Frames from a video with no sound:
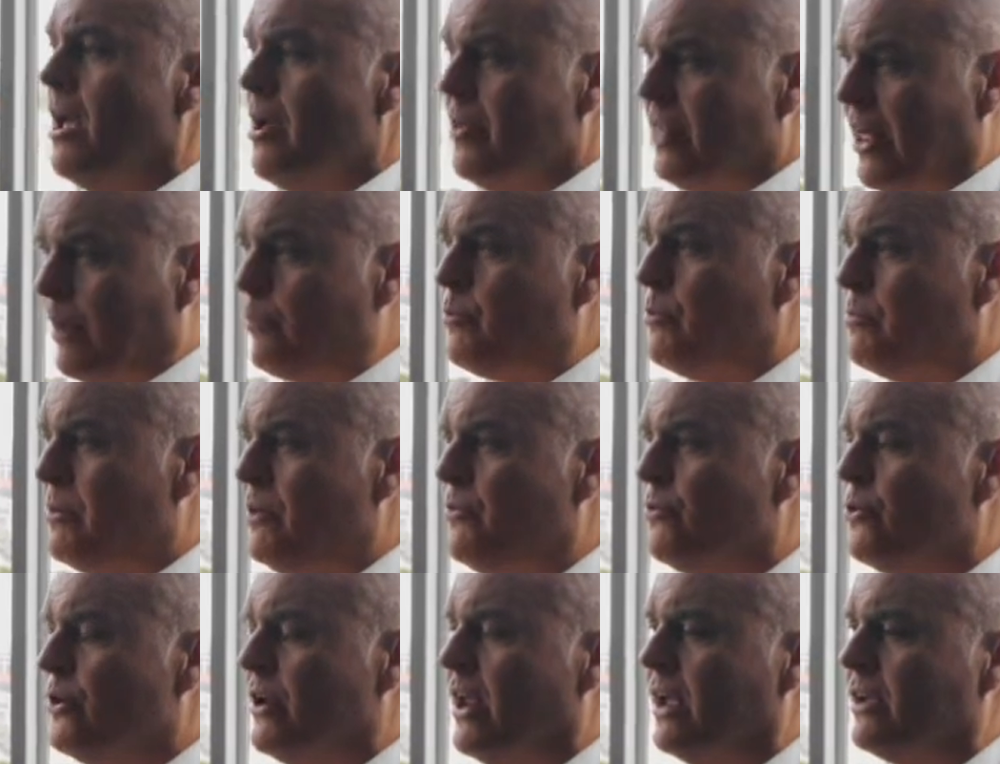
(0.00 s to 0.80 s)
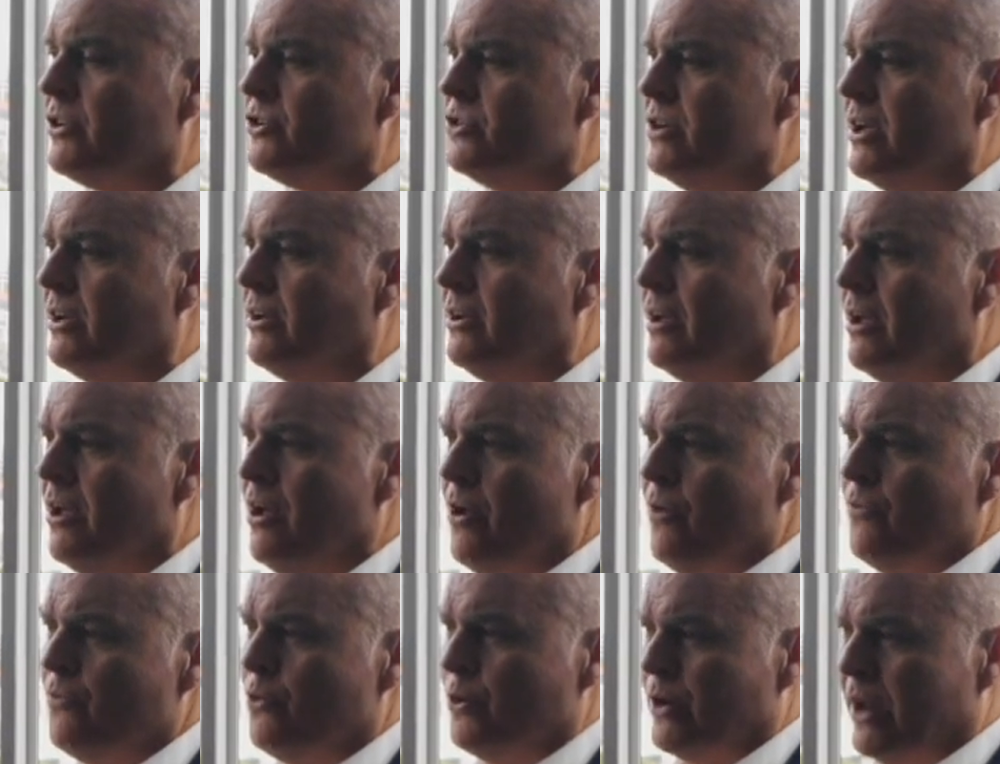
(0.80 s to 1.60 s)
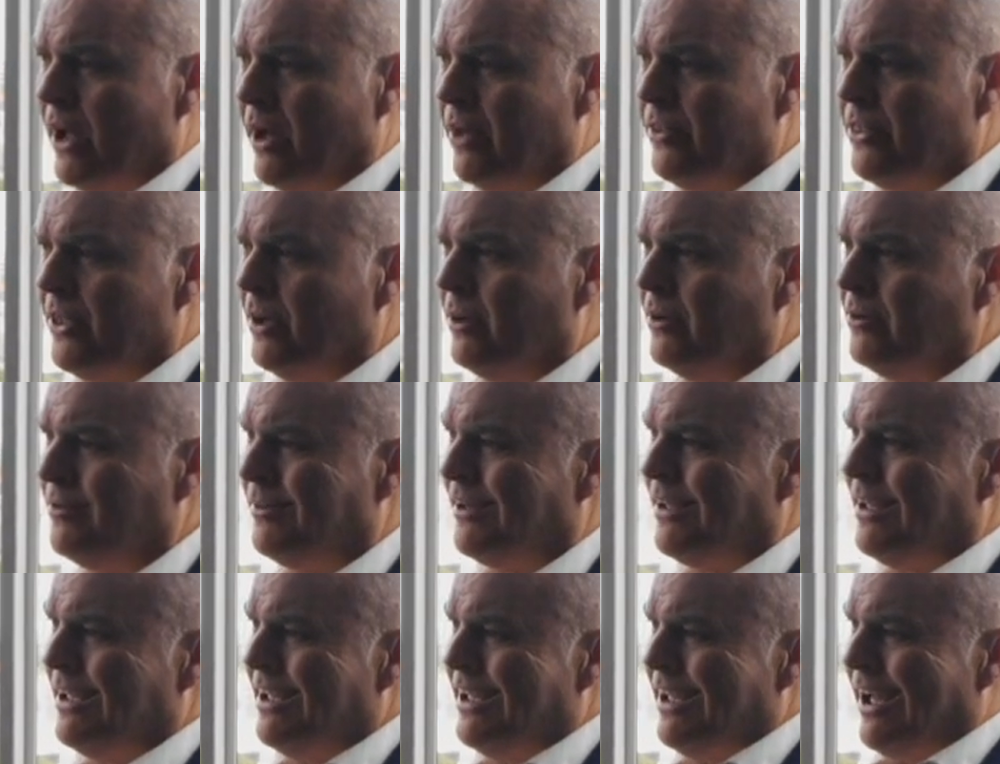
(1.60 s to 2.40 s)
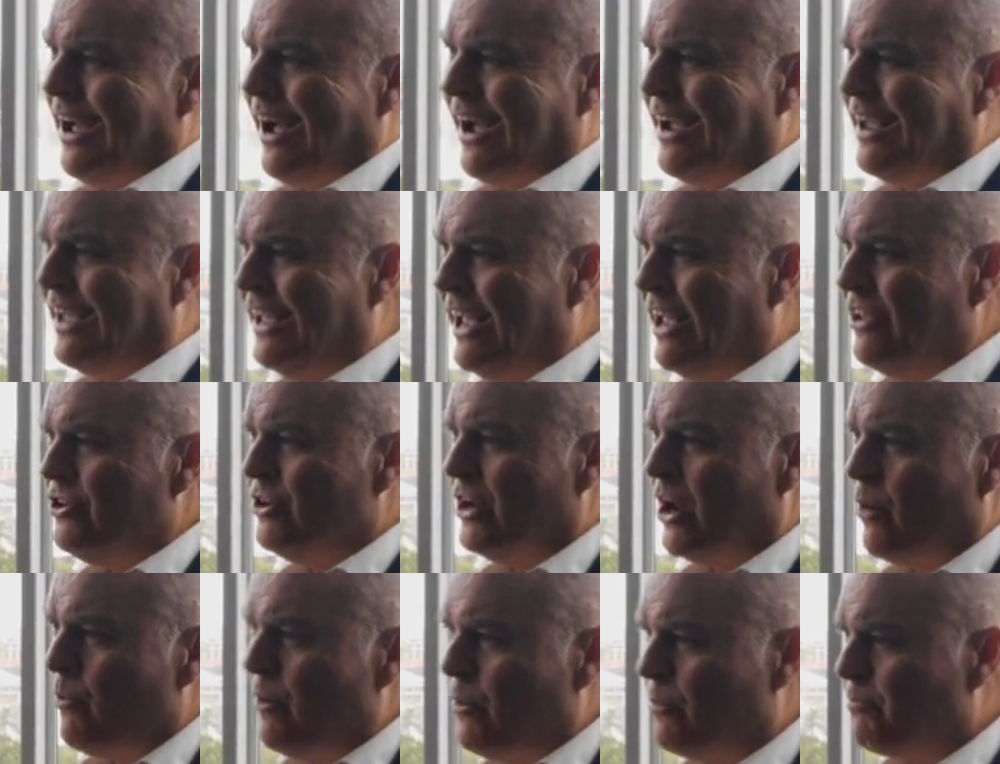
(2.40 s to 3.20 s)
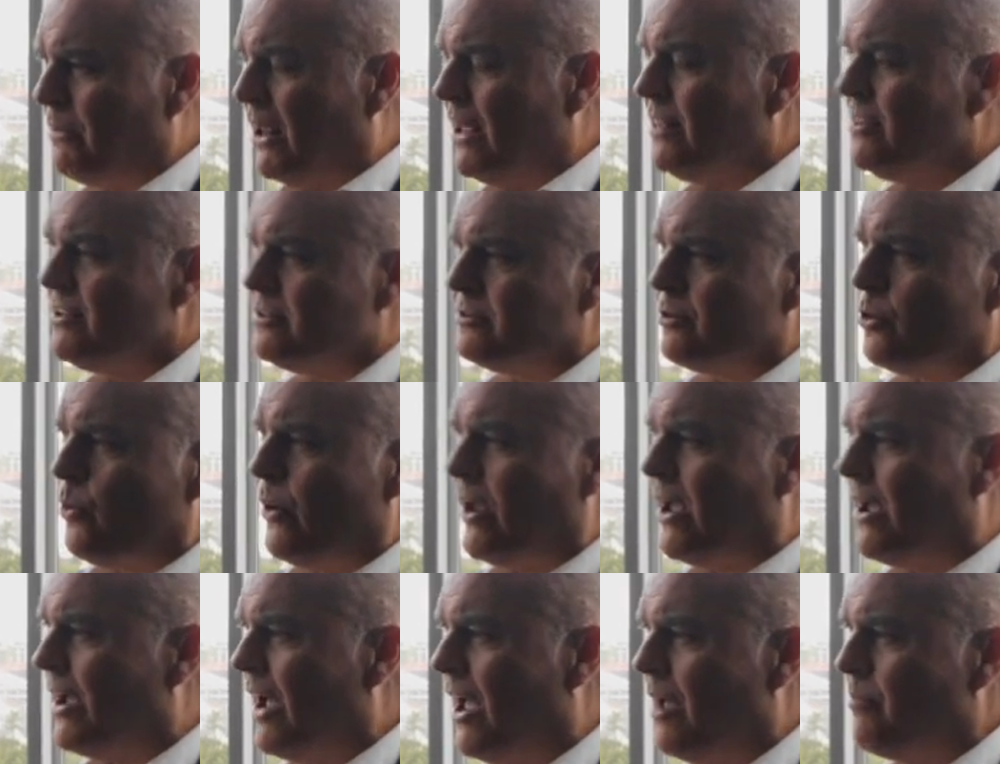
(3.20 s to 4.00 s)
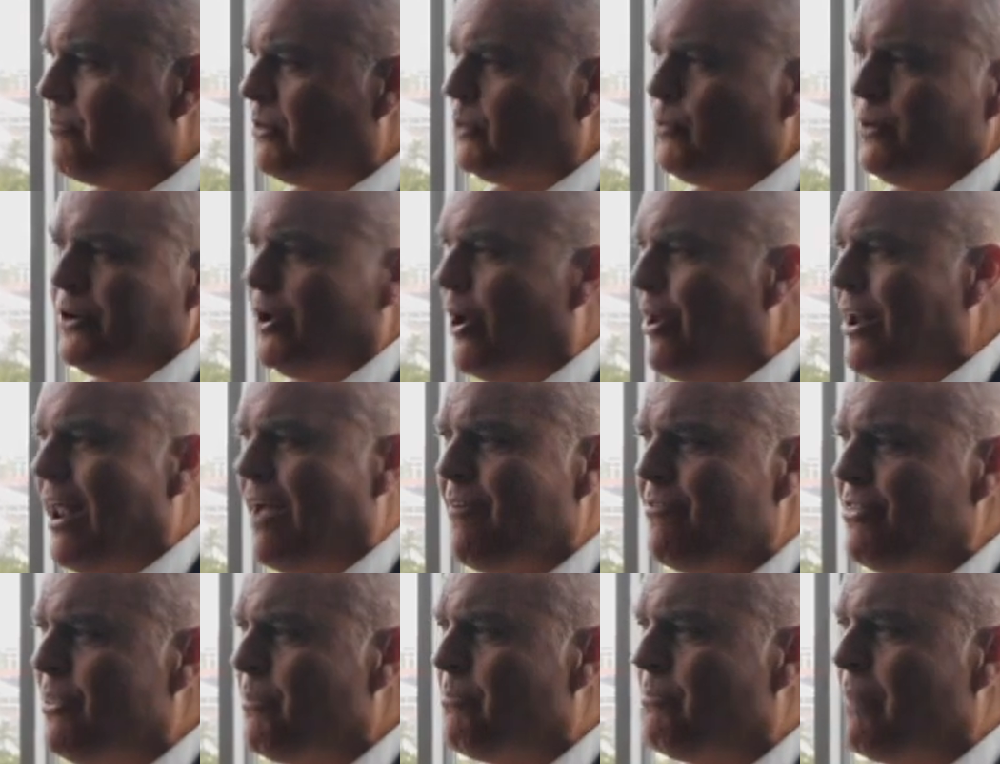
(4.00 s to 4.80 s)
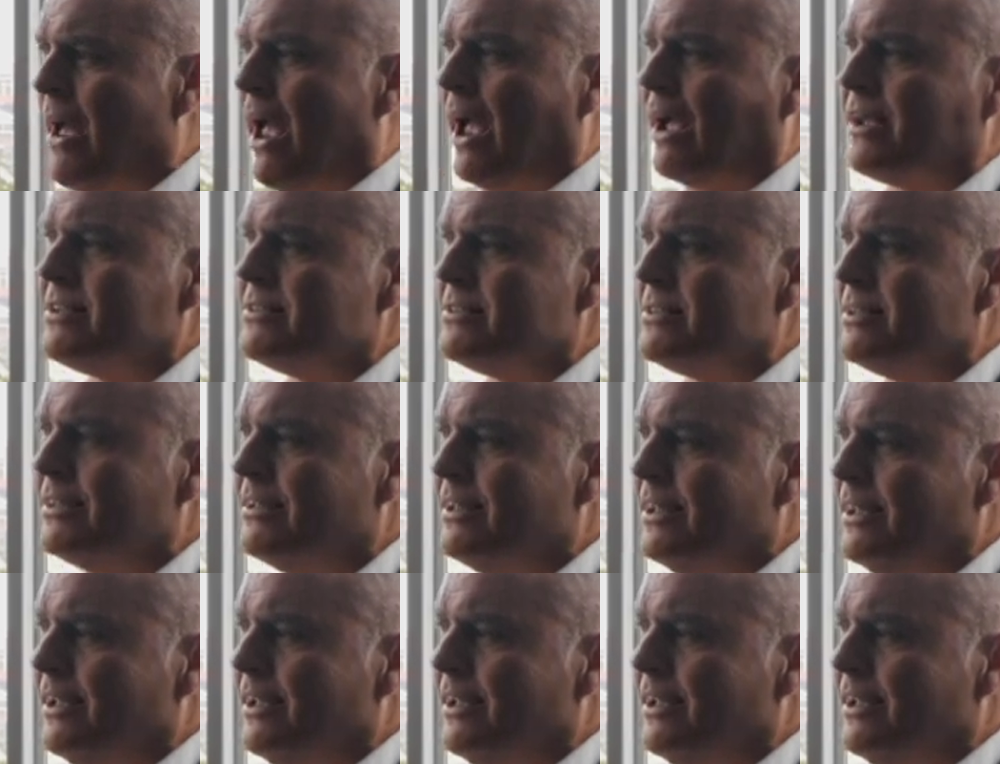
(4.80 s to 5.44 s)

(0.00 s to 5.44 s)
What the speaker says: That will be for next year. For now though, again, we've played this quick game, but we don't have the backs